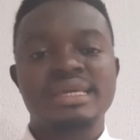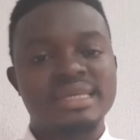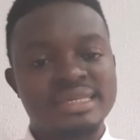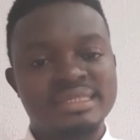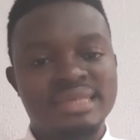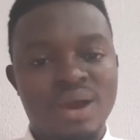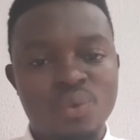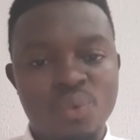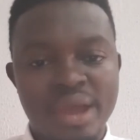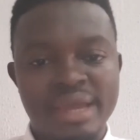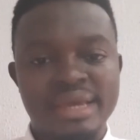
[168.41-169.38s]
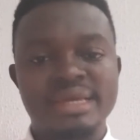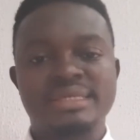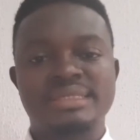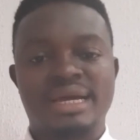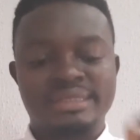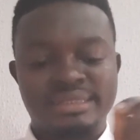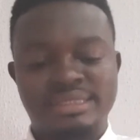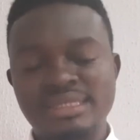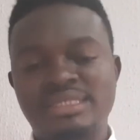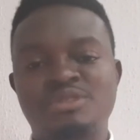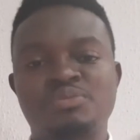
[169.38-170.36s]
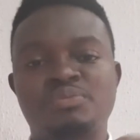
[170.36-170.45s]
he is aware that
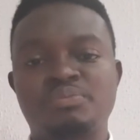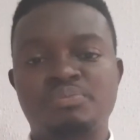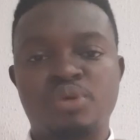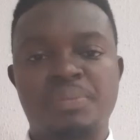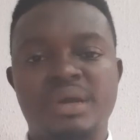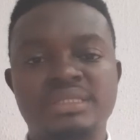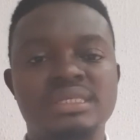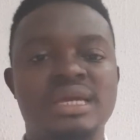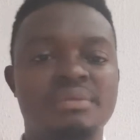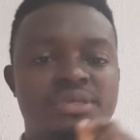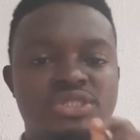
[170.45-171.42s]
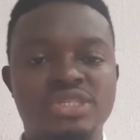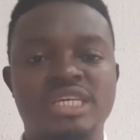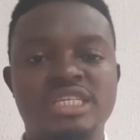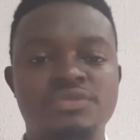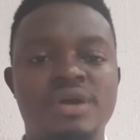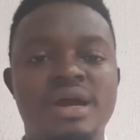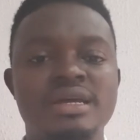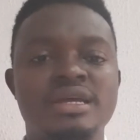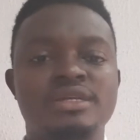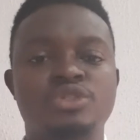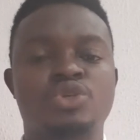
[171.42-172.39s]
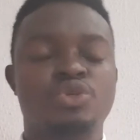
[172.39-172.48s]
this property has been transferred
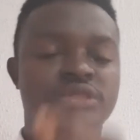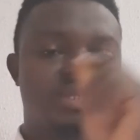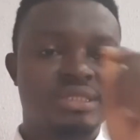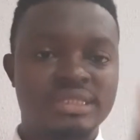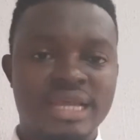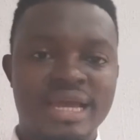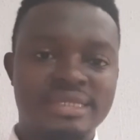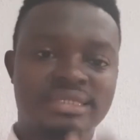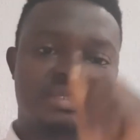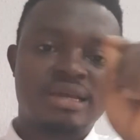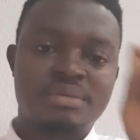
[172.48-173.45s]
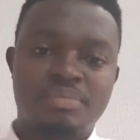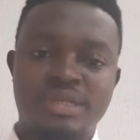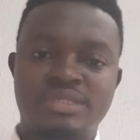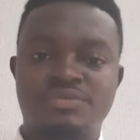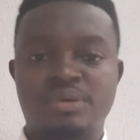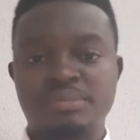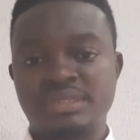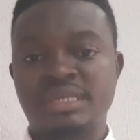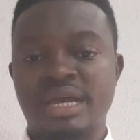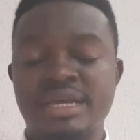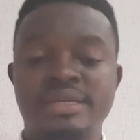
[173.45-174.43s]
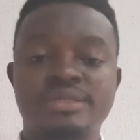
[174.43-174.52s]
to the next person, from
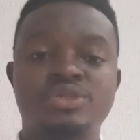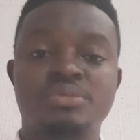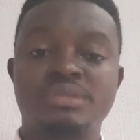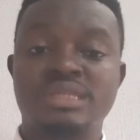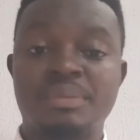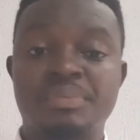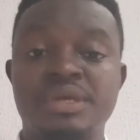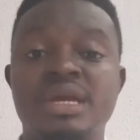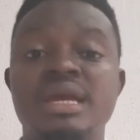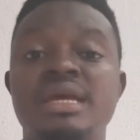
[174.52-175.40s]
Mr. A to Mr. B.